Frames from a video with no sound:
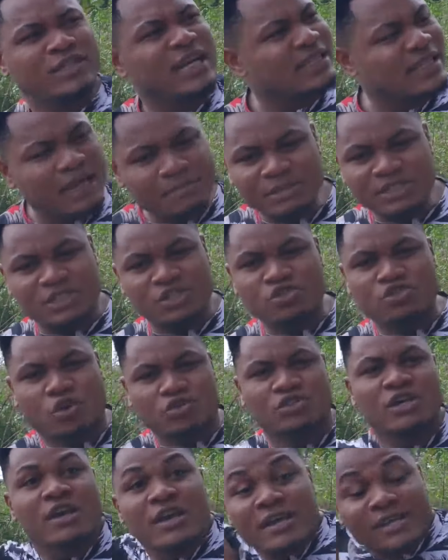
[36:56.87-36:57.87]
You they tell me
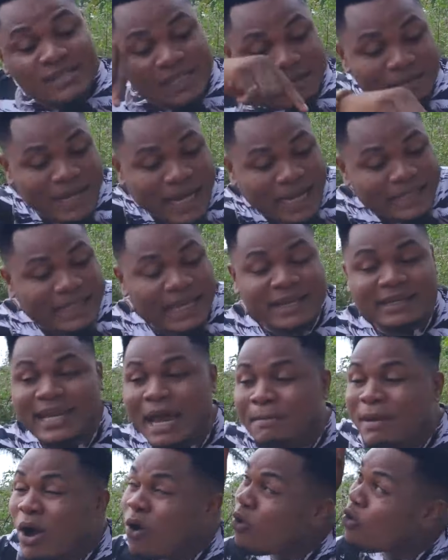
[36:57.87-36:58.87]
Jesus. See, make I tell you,
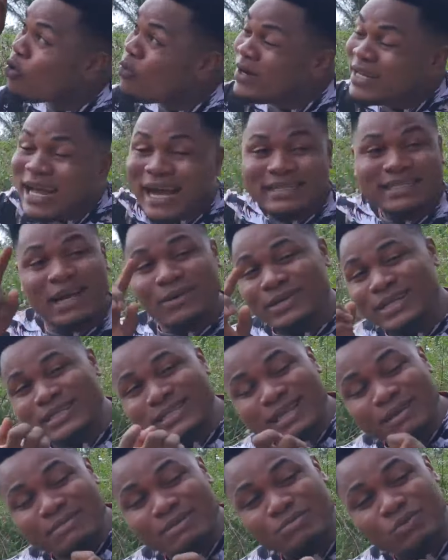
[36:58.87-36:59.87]
that my uncle where they ask, where they
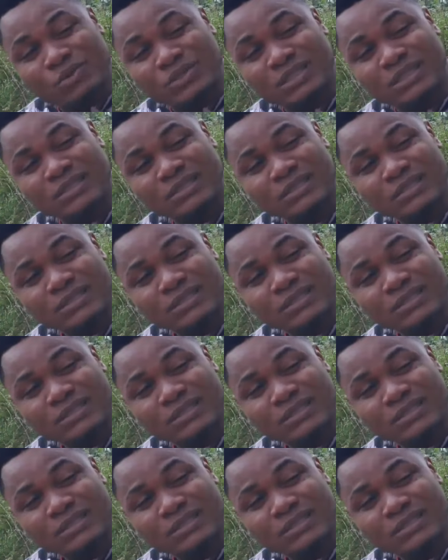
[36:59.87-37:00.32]
send me money.